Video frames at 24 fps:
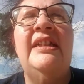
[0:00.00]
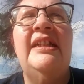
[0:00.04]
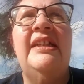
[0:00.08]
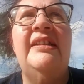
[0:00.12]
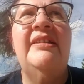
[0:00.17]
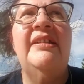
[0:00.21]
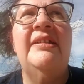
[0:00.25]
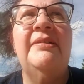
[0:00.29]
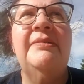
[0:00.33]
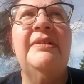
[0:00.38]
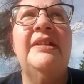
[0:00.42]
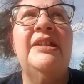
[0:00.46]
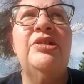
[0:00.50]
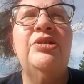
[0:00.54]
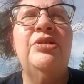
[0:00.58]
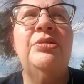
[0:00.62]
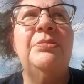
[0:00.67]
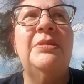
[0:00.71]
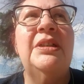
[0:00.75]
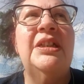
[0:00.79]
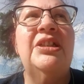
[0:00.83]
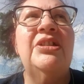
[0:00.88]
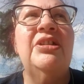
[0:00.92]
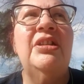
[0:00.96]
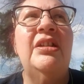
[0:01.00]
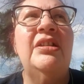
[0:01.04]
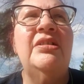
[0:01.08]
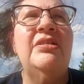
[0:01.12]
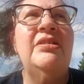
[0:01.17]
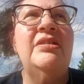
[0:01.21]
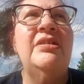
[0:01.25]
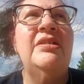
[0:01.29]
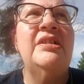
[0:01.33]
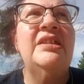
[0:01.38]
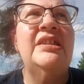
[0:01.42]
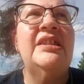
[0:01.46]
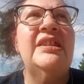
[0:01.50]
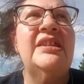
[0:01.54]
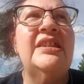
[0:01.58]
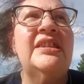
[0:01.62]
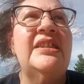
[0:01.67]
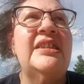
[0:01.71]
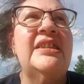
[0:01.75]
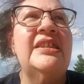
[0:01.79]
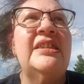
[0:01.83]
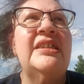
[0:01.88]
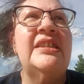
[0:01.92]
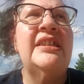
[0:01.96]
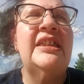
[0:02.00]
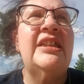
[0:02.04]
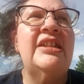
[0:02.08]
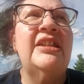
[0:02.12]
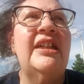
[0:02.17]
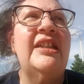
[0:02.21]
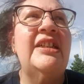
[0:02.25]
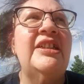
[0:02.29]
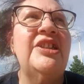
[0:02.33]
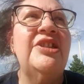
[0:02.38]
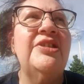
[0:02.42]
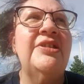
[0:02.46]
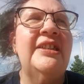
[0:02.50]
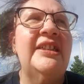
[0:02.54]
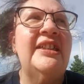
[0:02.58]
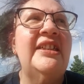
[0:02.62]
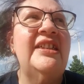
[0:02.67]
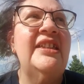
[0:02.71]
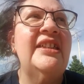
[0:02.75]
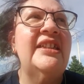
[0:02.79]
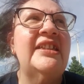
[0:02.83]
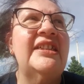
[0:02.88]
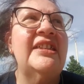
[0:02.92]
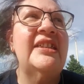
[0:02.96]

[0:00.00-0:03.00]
and then went to McDonald's and got a drink.